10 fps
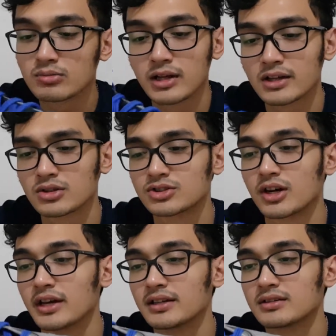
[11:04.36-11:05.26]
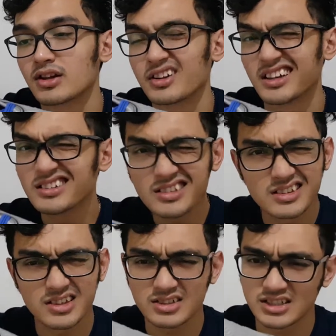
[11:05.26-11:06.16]
plan to try,
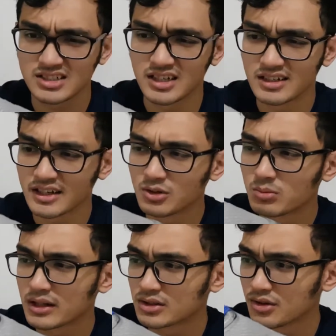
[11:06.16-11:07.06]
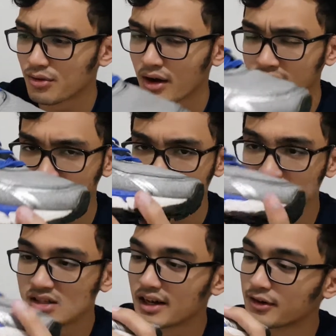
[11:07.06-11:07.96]
not just yet, I don't plan to try the
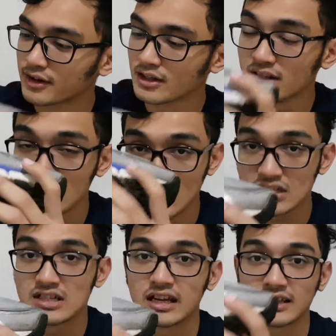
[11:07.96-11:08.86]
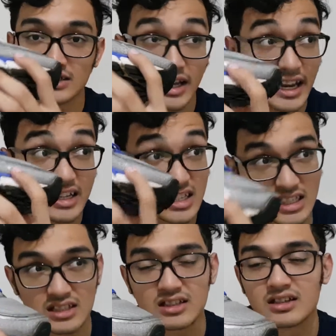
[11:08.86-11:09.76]
Adrenaline GTS
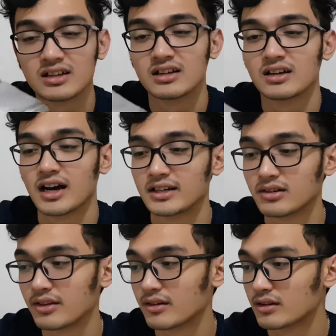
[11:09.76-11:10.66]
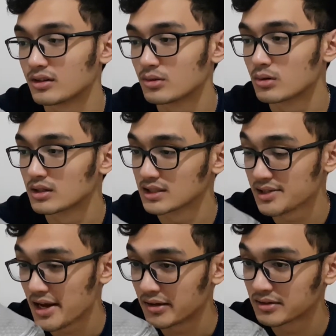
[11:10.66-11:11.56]
18. I know there are new ones
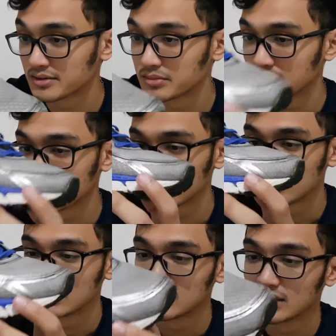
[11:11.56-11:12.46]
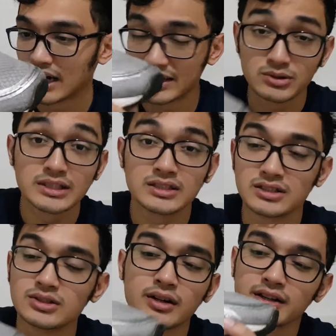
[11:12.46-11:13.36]
out, but I don't need
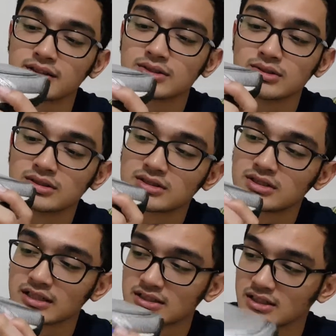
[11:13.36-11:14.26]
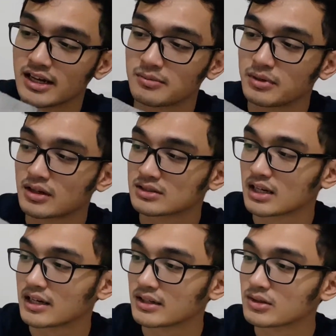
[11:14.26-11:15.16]
new running shoes just yet because
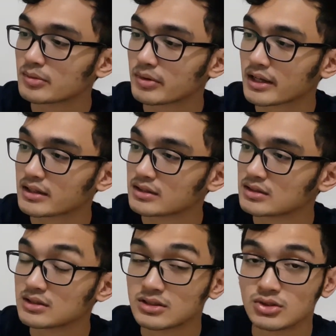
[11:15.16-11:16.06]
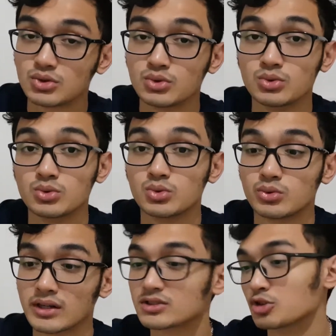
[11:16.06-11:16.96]
I don't plan to
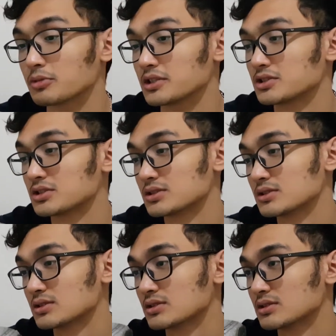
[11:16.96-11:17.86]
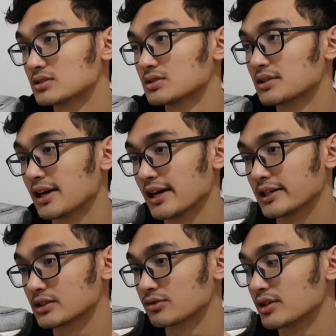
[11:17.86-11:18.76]
run so much
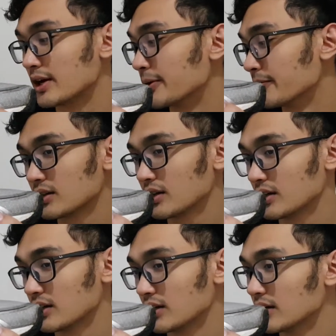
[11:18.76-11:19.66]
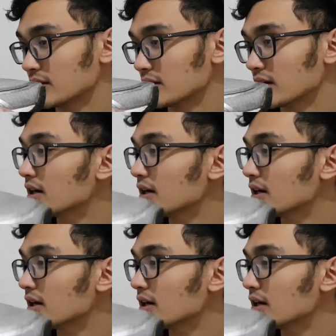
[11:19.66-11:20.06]
as of now. And